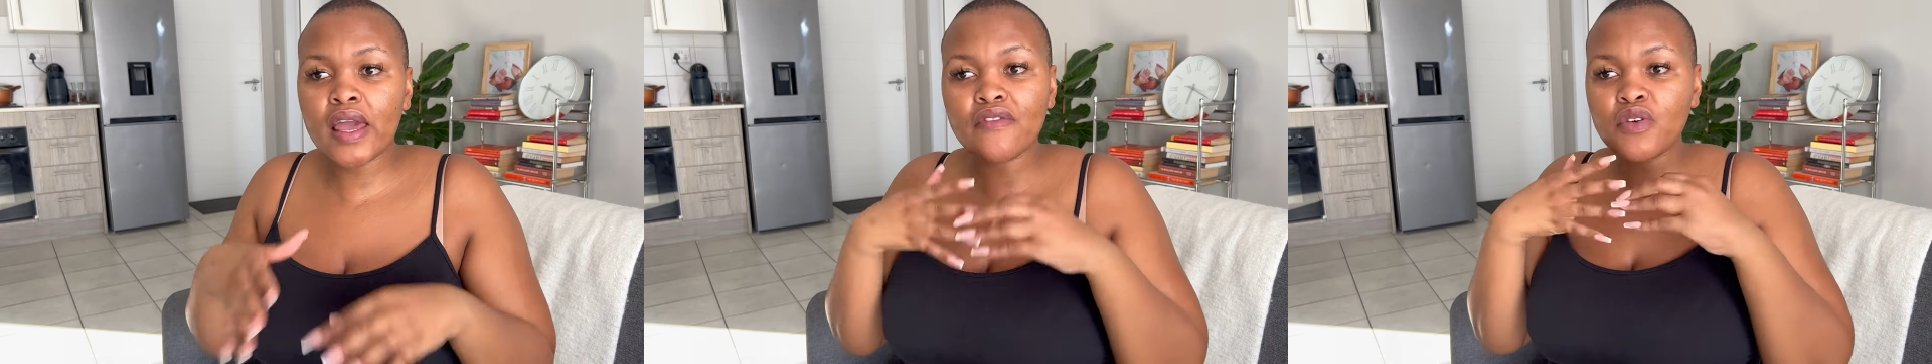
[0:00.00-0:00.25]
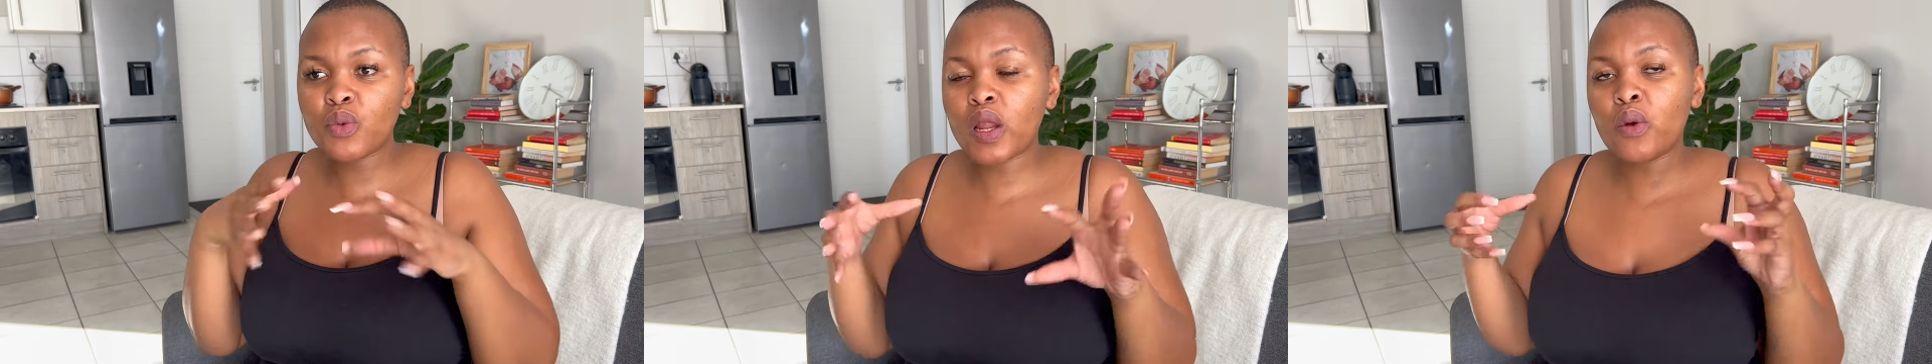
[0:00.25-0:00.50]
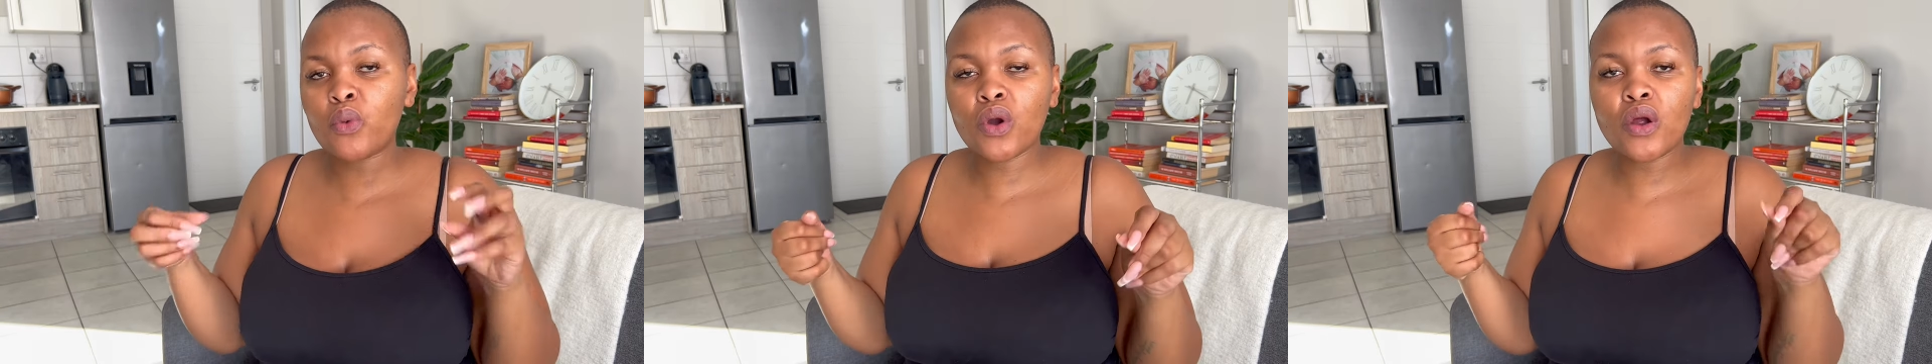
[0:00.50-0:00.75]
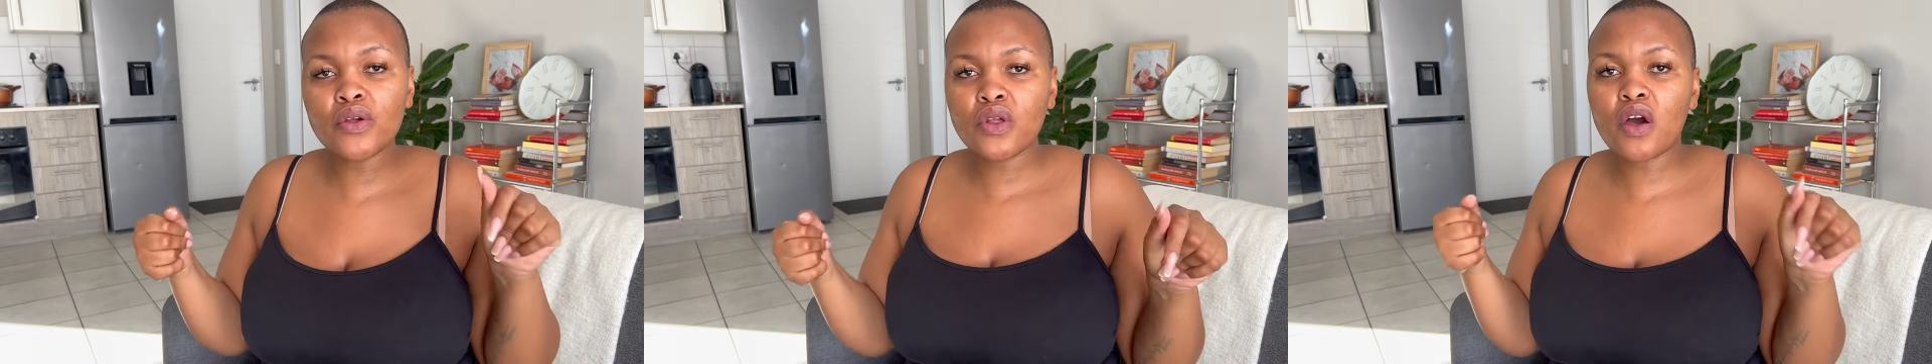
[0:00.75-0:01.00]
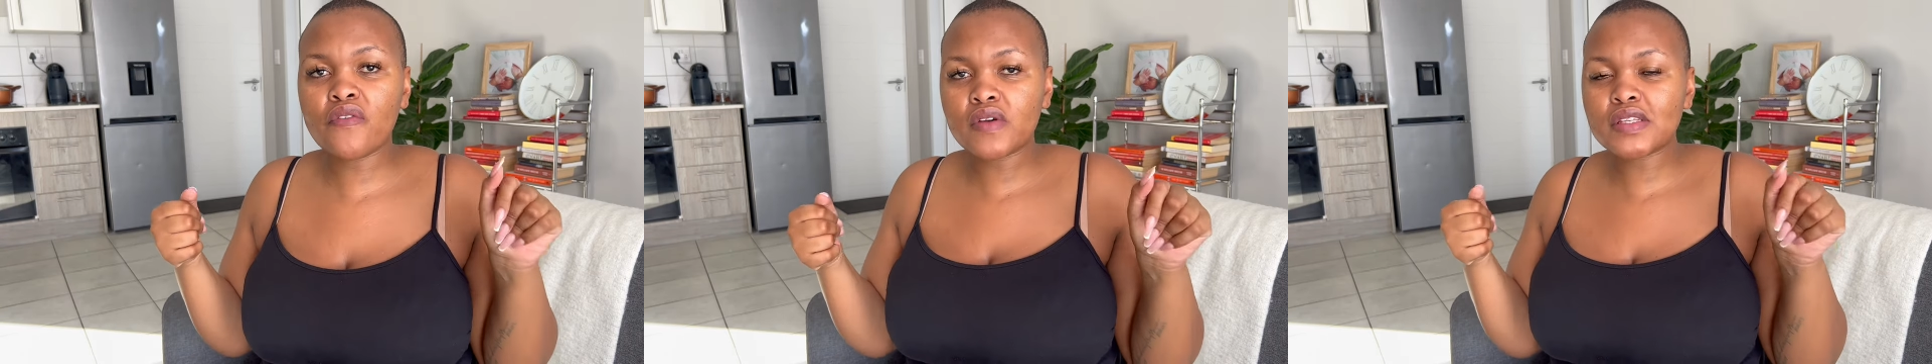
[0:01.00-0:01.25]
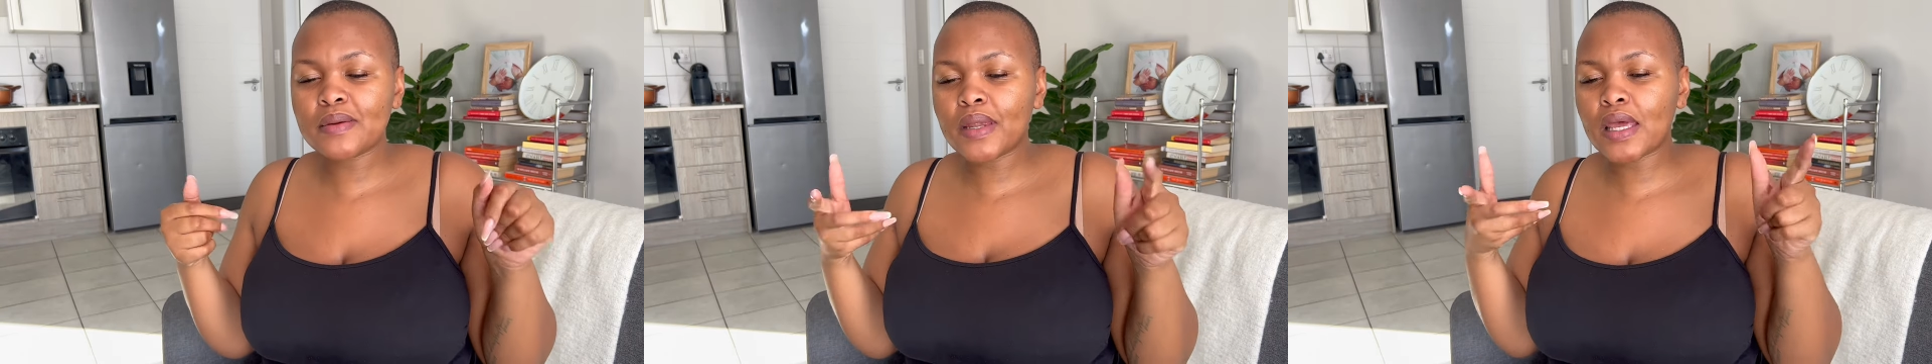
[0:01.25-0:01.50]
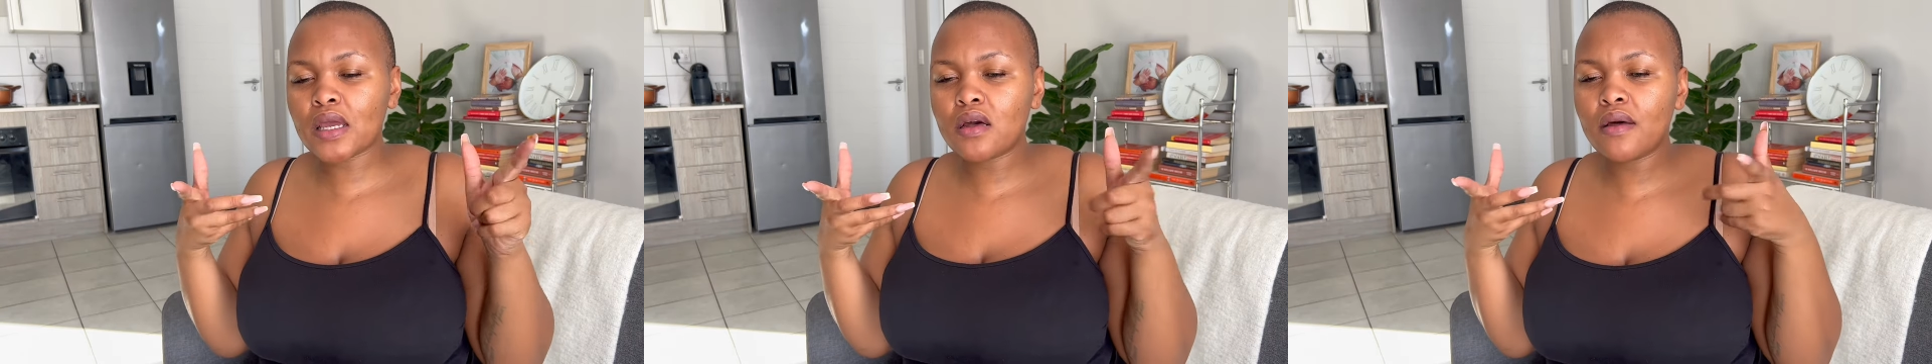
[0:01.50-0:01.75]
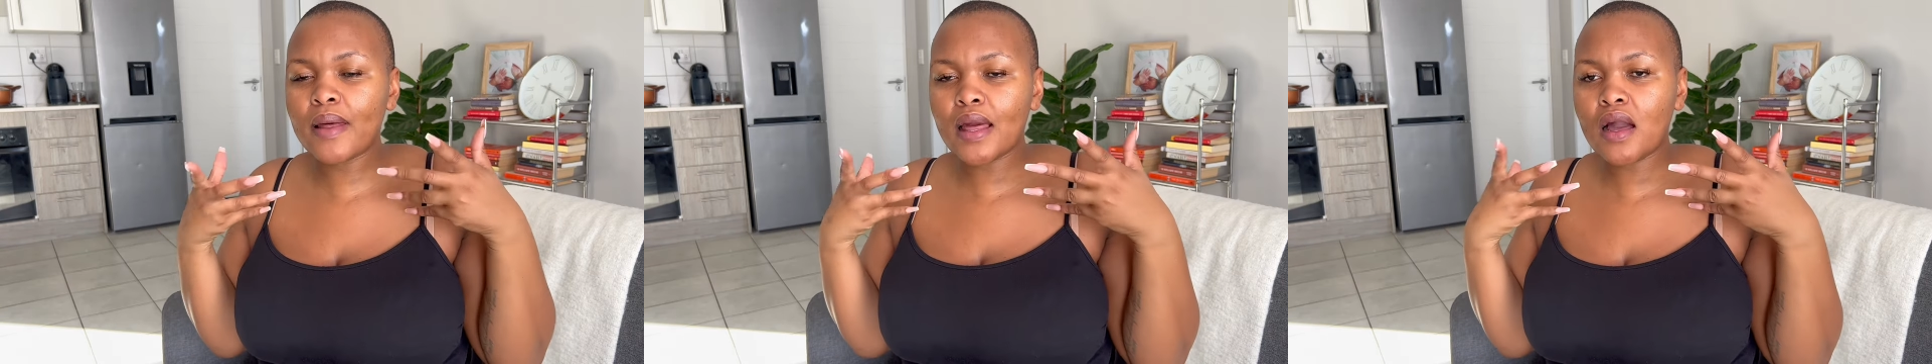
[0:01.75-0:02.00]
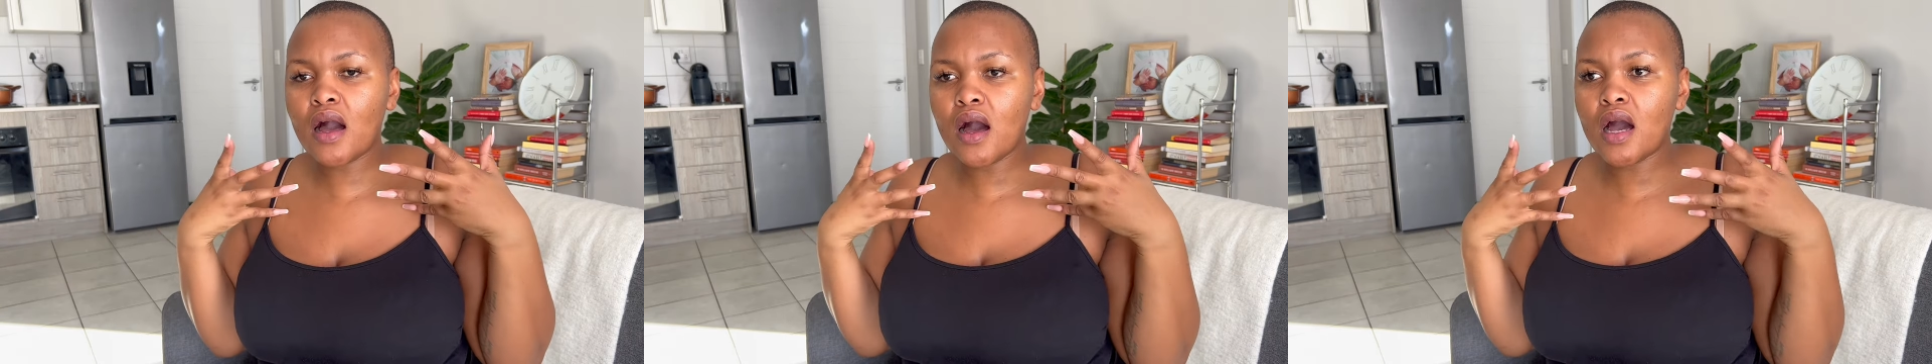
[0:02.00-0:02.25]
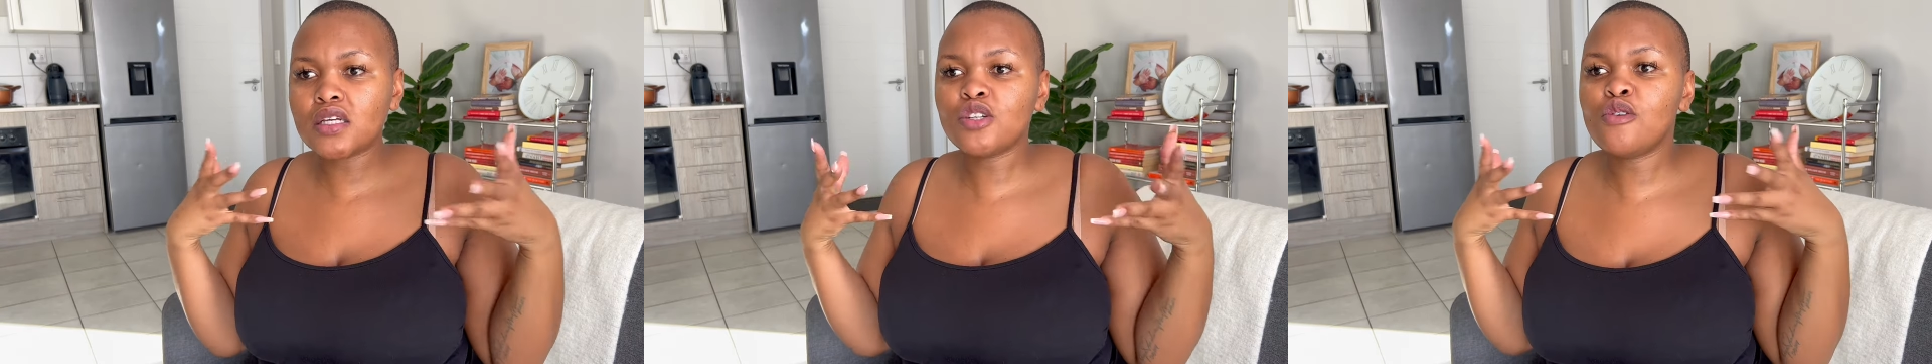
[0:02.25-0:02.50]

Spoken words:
even when I walk around the office, I'm like, oh my gosh,